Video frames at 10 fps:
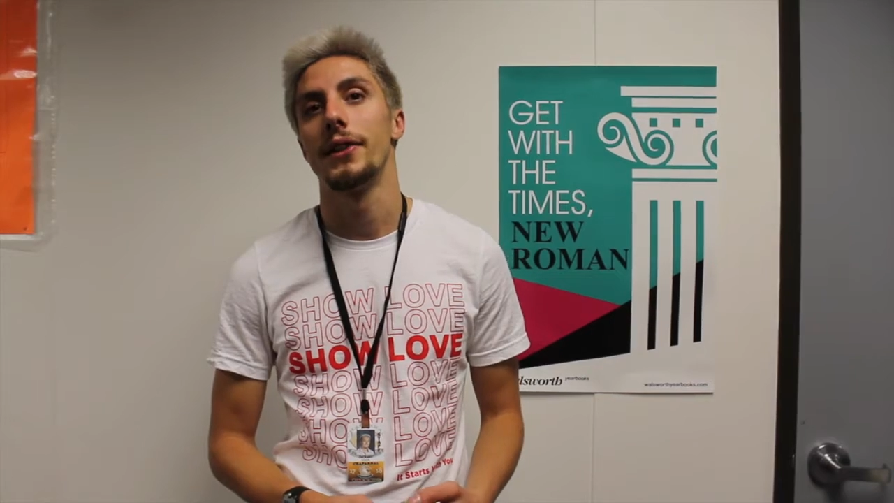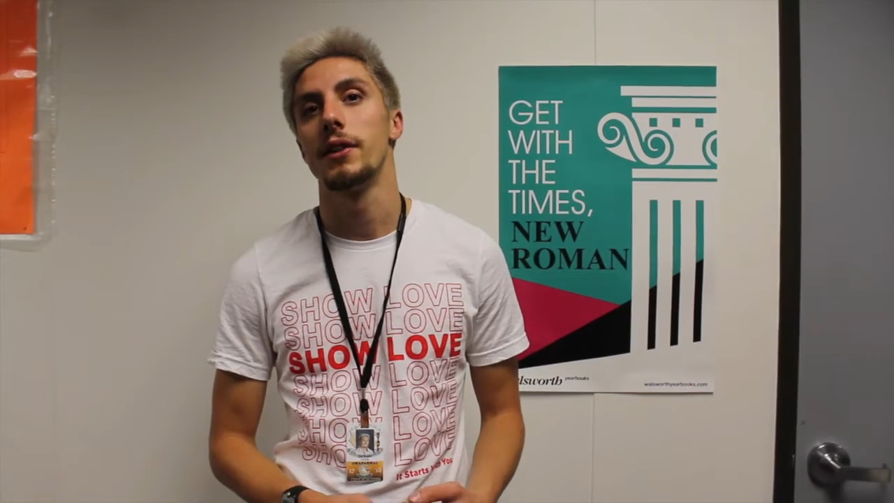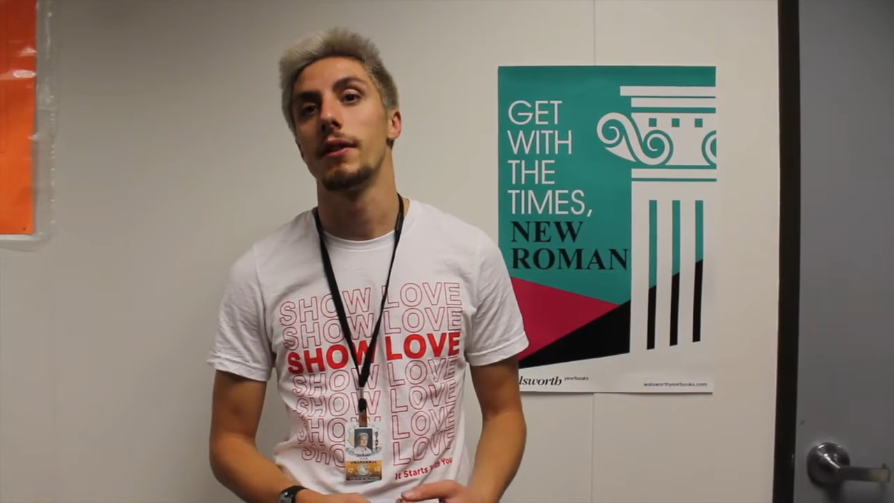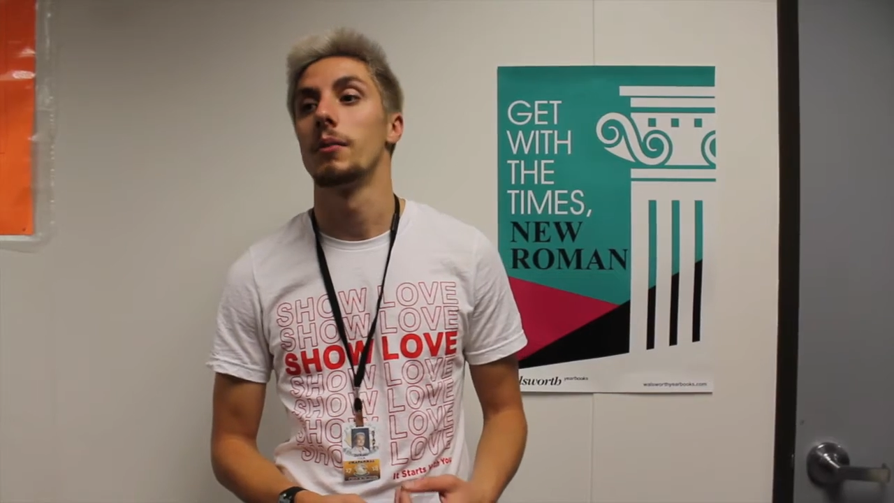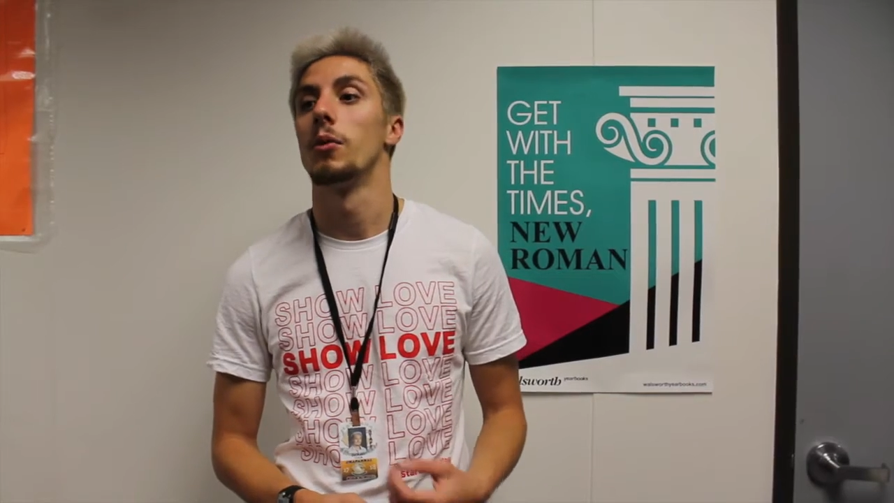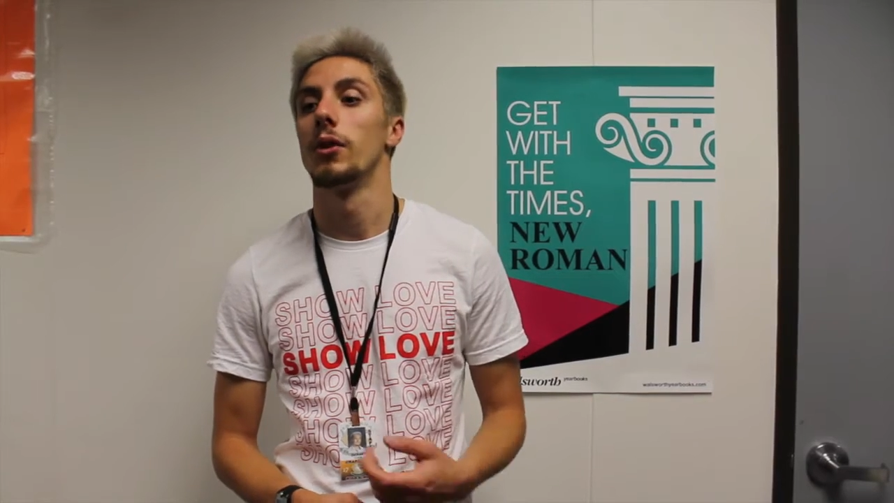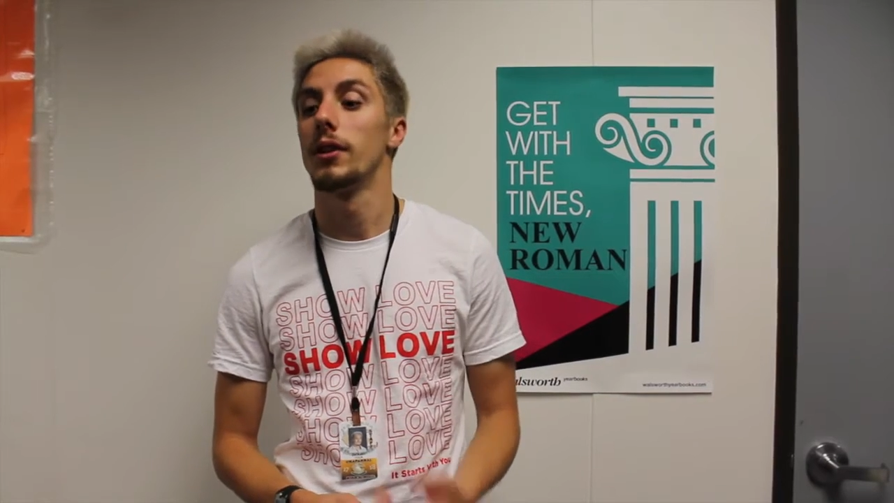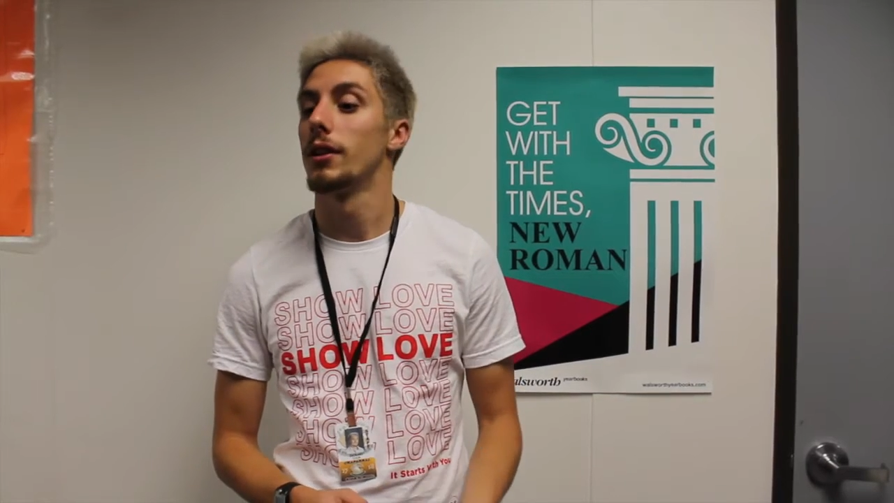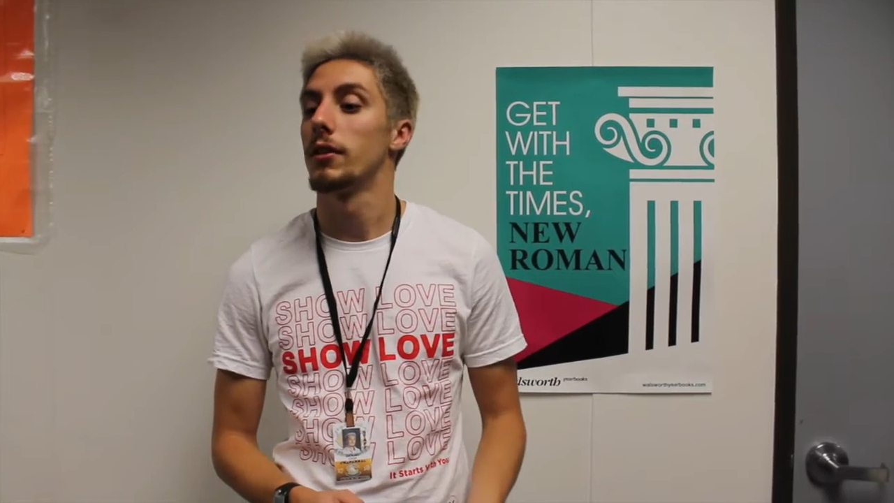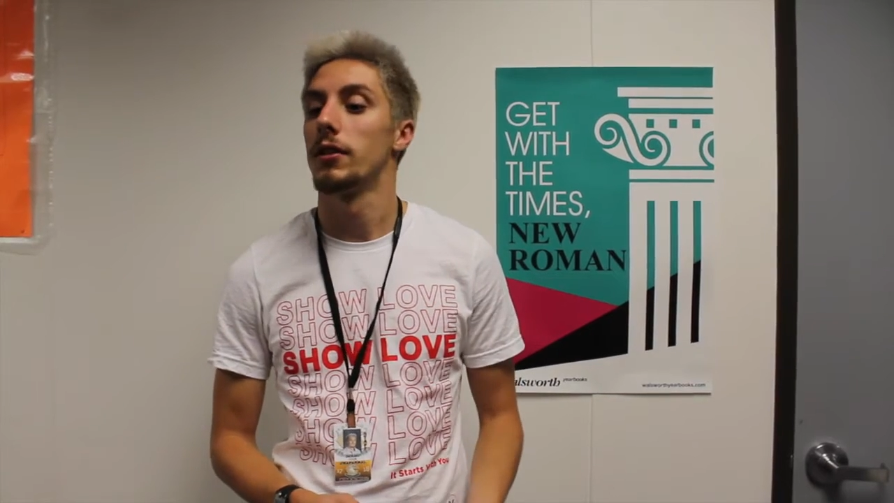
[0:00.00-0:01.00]
the event more
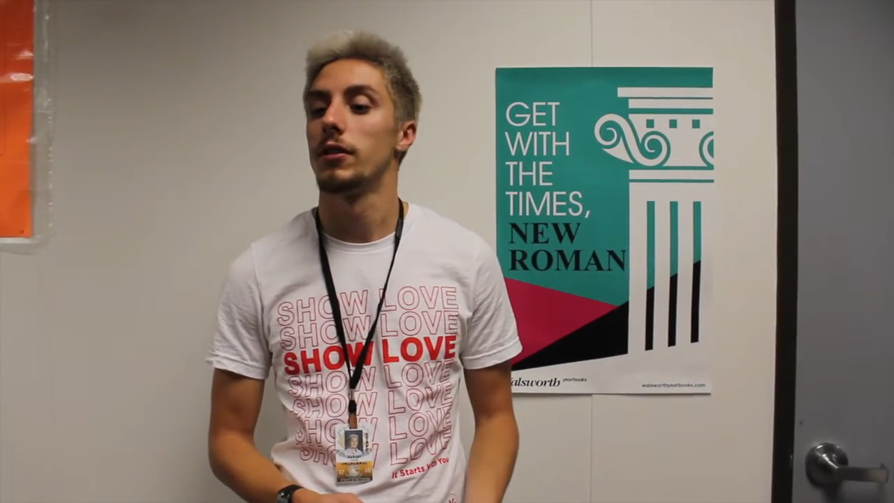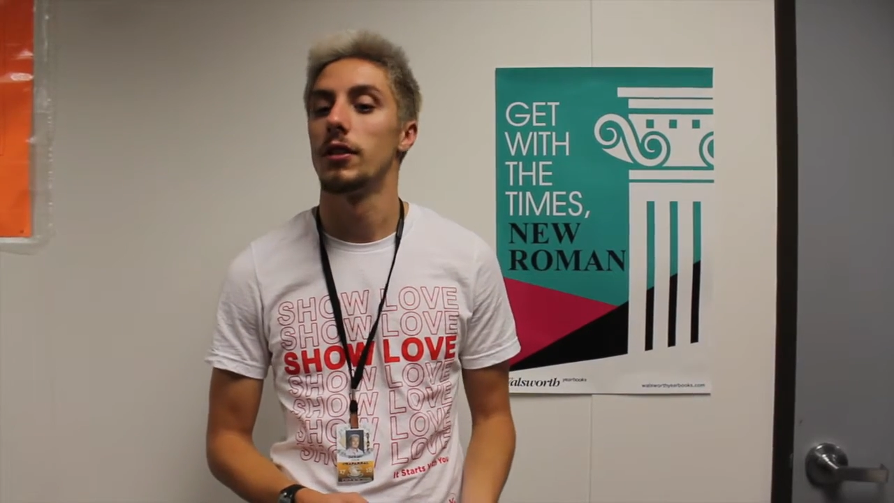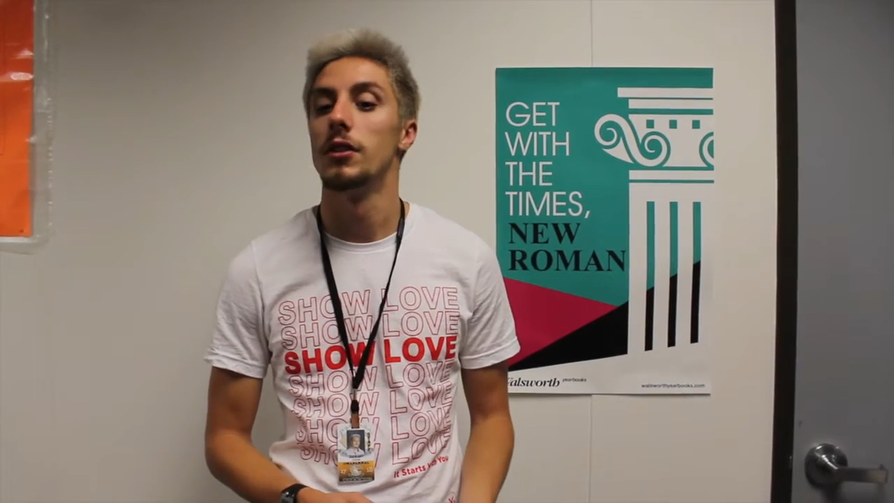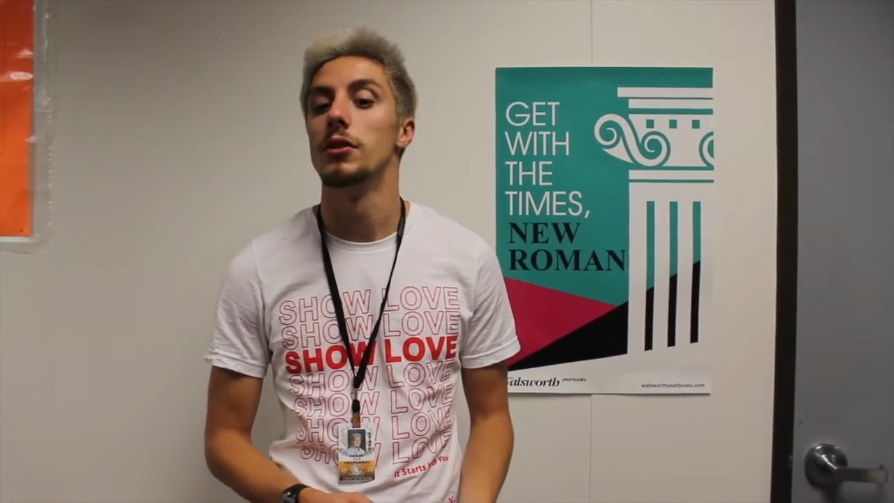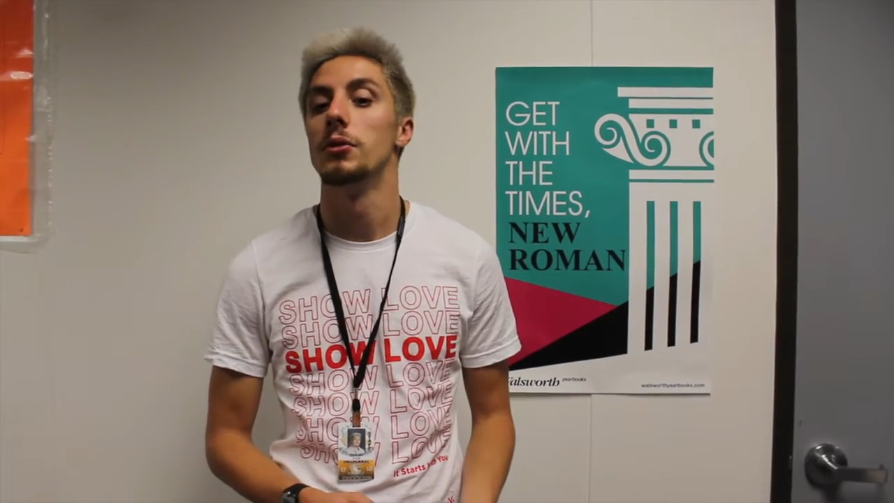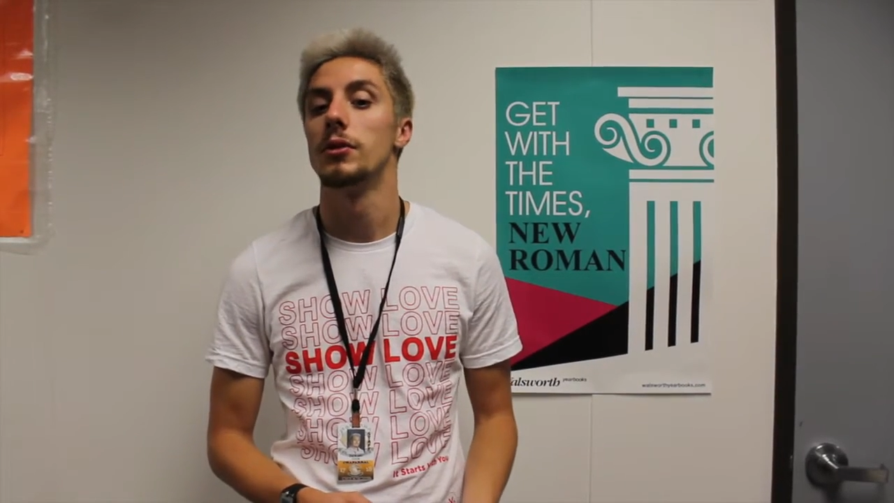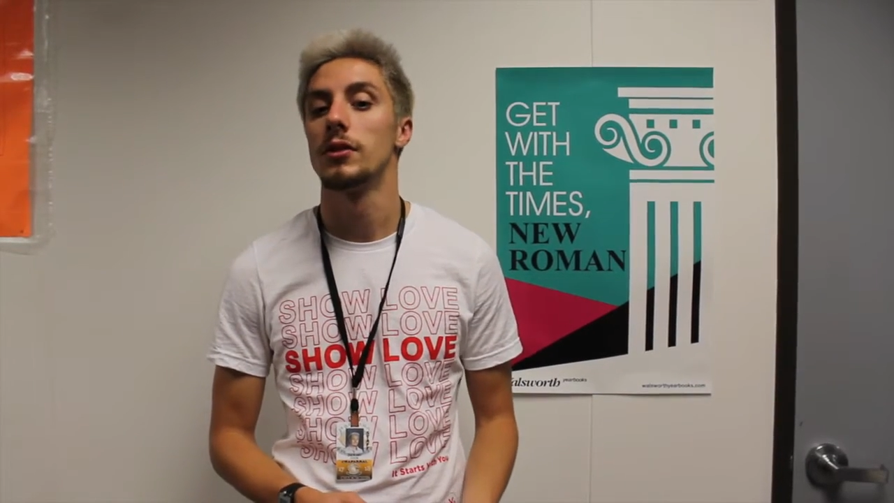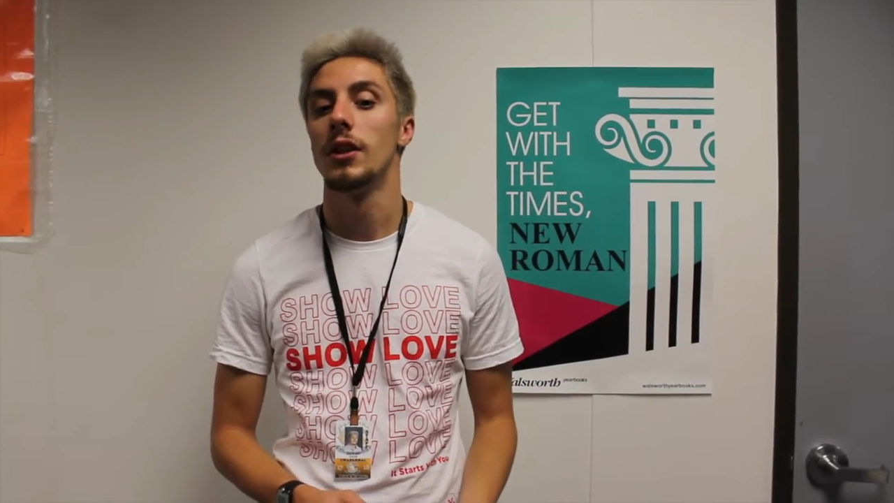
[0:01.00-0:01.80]
than us listening to the news.